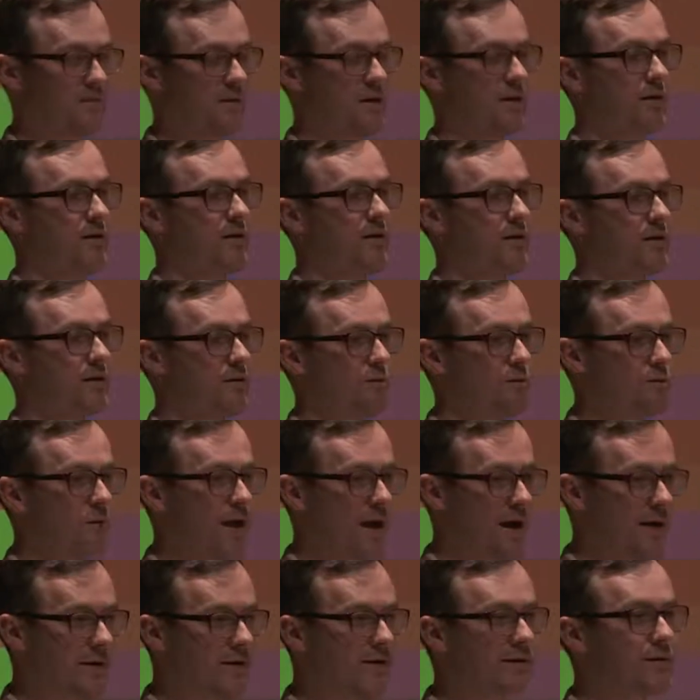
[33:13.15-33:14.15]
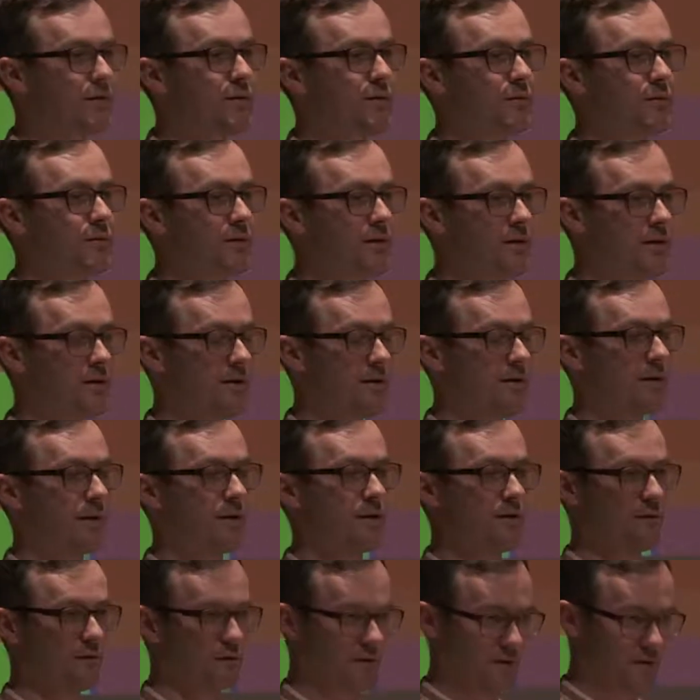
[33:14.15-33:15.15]
way to
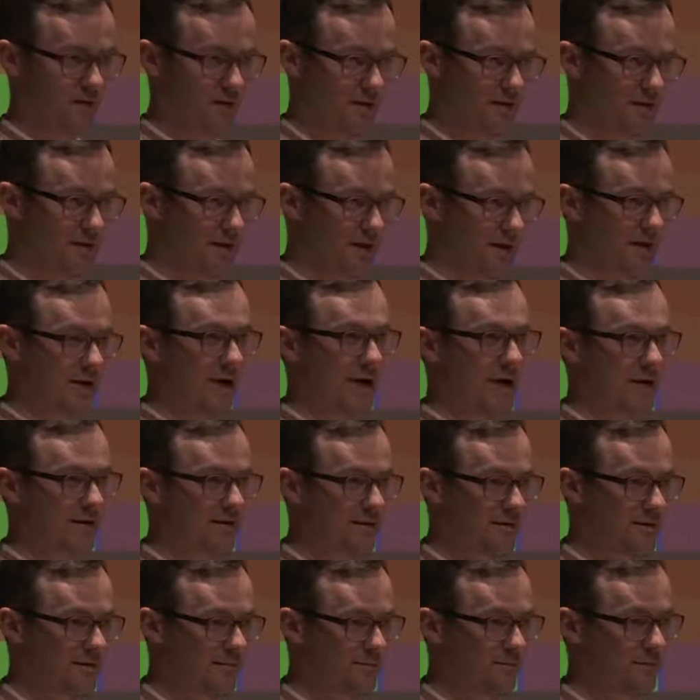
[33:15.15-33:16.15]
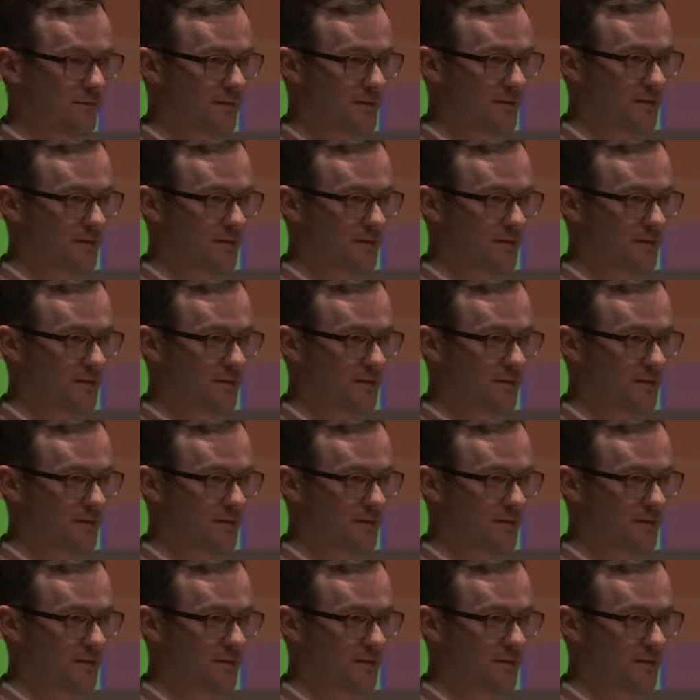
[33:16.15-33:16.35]
kind of, again,